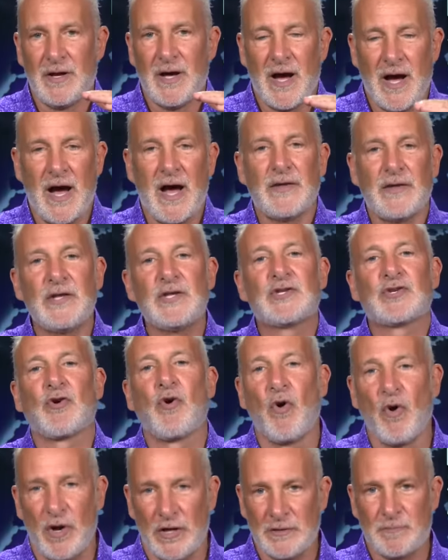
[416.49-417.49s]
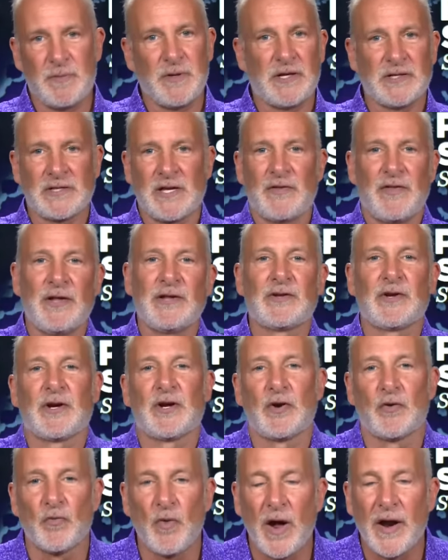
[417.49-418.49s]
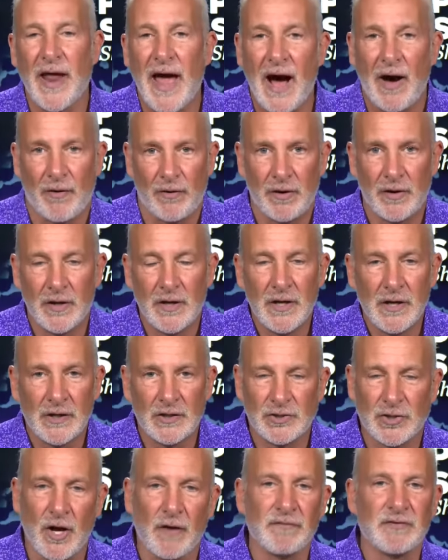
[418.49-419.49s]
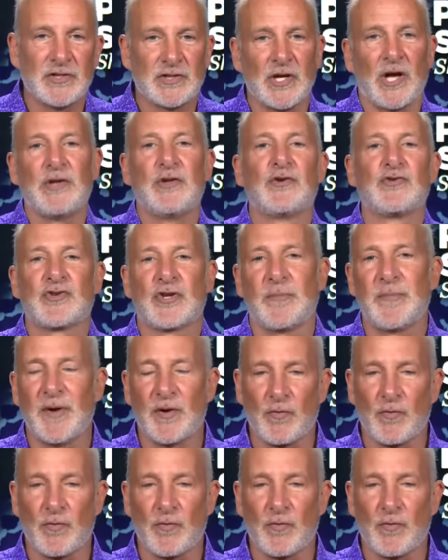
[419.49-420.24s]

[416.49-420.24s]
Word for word: on these coins because I think they're going to run out because all of a sudden there's going to be a